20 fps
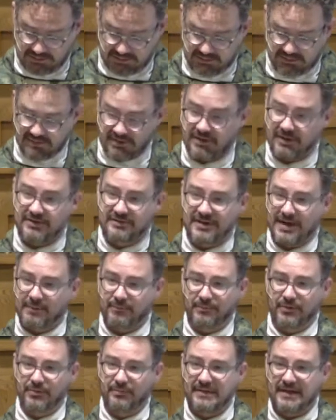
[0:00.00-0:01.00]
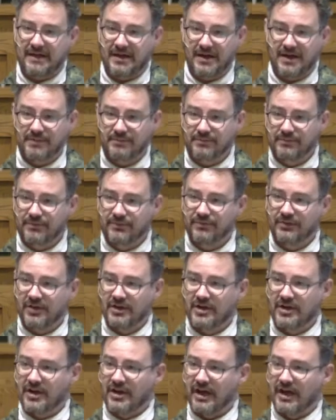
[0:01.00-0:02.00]
And the temple becomes
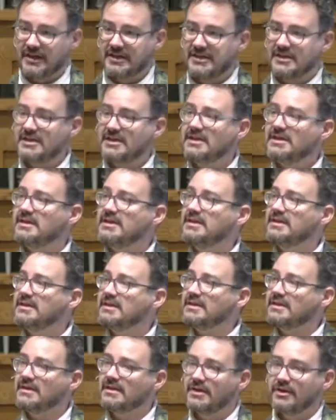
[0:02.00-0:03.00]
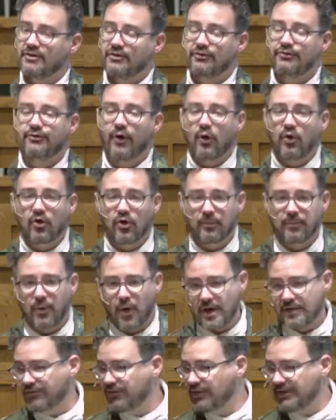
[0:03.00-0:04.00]
a key focal
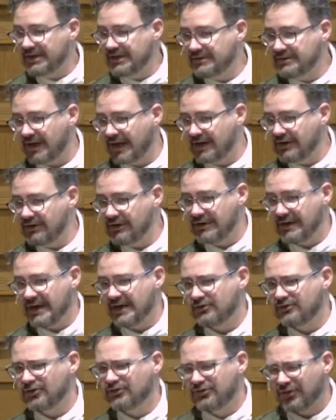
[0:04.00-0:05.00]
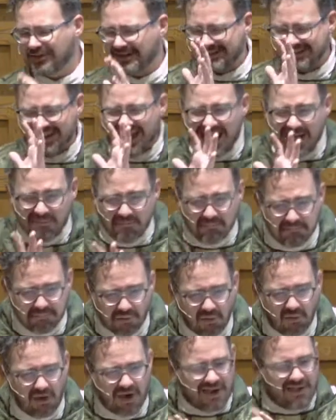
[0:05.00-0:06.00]
point for the entire nation. So the
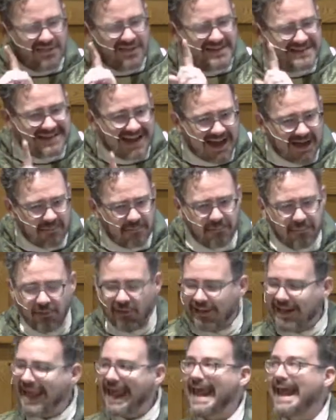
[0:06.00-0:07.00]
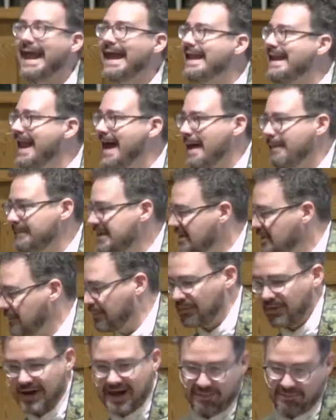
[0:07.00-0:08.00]
temple, the temple cannot be the
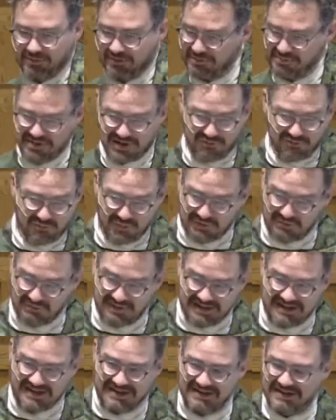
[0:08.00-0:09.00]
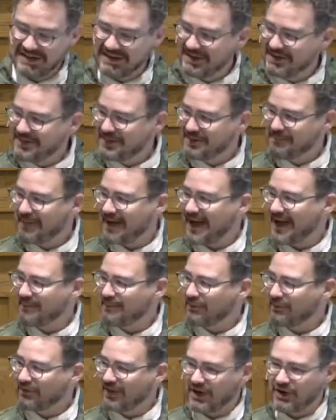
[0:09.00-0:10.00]
problem if we read the
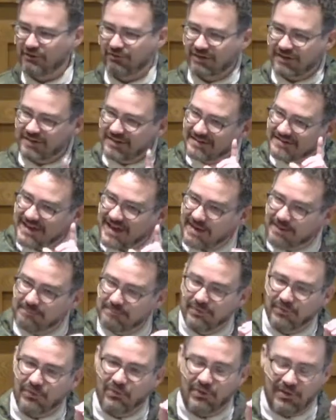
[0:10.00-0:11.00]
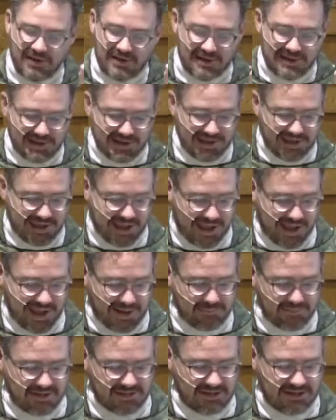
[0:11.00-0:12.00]
Bible carefully. The temple
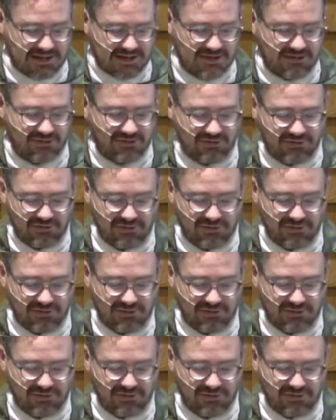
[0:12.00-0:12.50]
can't be the issue.